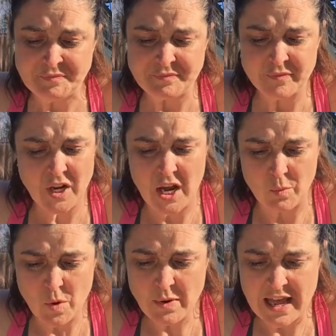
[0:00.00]
"I
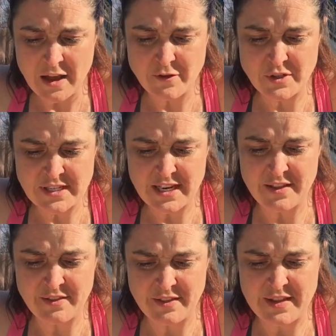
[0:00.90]
won't have you
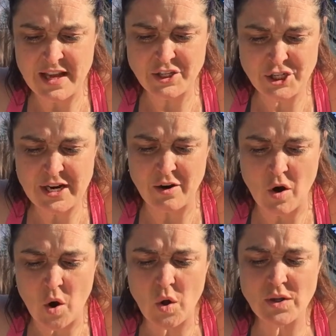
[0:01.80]
sitting in that chair
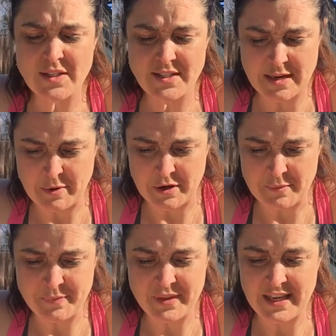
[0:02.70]
all summer,"
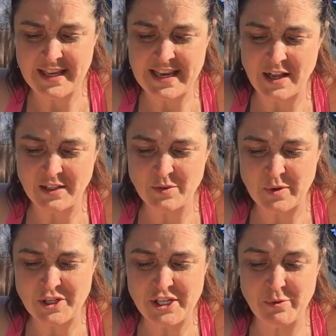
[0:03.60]
he yelled
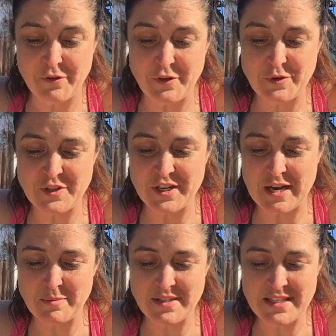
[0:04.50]
when she refused to
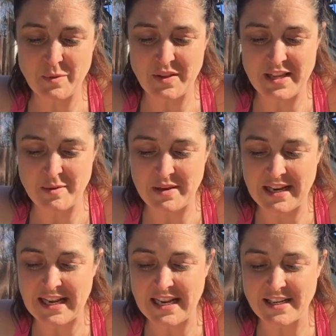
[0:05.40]
come sit with him and
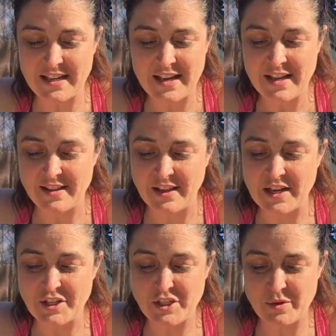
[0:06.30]
eat the
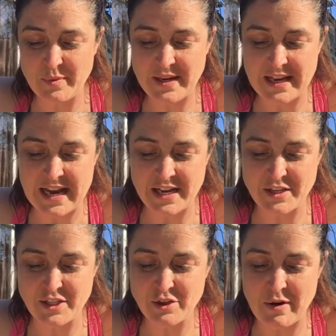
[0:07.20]
lunch Sarita had to
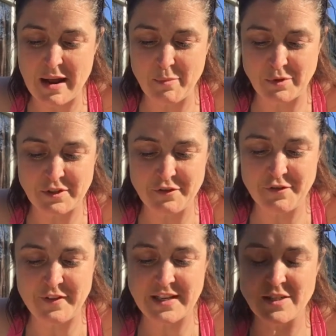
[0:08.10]
scramble to
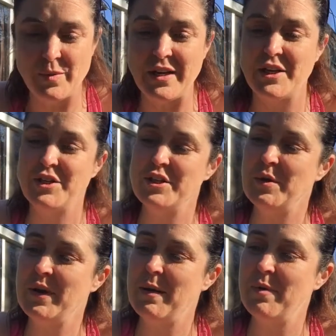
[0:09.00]
fix when he
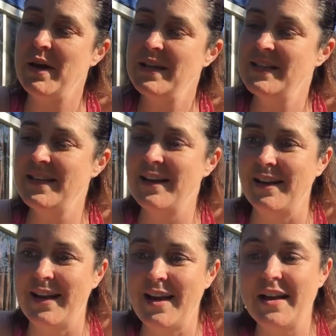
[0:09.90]
showed up
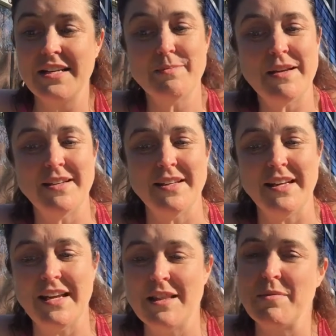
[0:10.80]
suddenly,
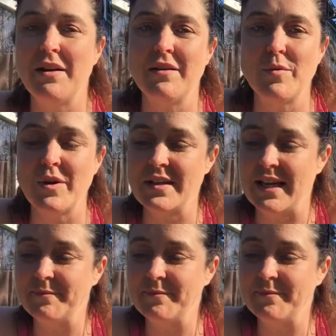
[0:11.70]
unexpectedly, in the middle of the workday.